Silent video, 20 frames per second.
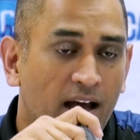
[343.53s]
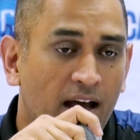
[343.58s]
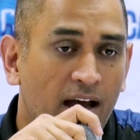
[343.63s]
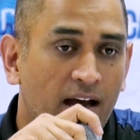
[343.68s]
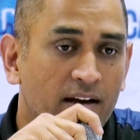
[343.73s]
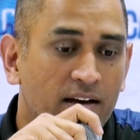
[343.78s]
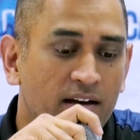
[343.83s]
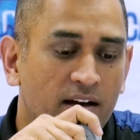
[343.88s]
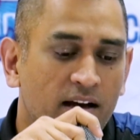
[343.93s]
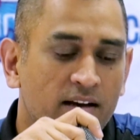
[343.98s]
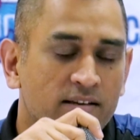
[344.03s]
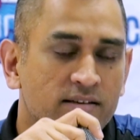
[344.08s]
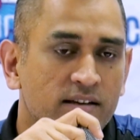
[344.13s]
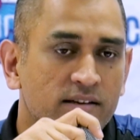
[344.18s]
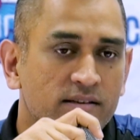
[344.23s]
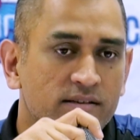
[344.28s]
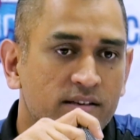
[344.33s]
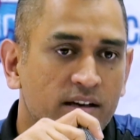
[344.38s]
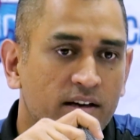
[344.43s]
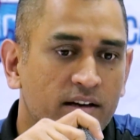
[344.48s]
And as
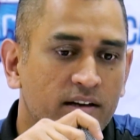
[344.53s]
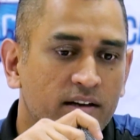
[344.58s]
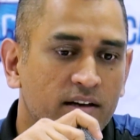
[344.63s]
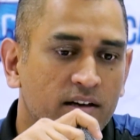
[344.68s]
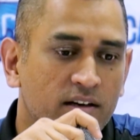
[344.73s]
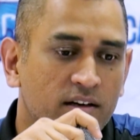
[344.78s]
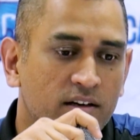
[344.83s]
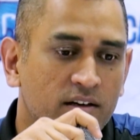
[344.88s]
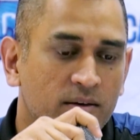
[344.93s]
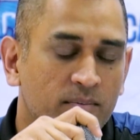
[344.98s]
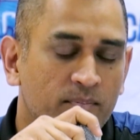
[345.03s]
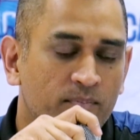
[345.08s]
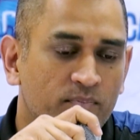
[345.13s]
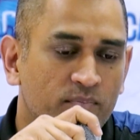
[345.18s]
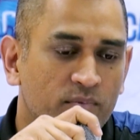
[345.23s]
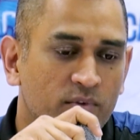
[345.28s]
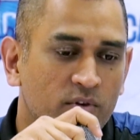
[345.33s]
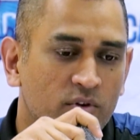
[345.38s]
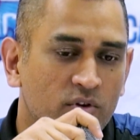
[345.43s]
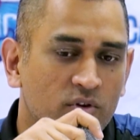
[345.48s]
I said, me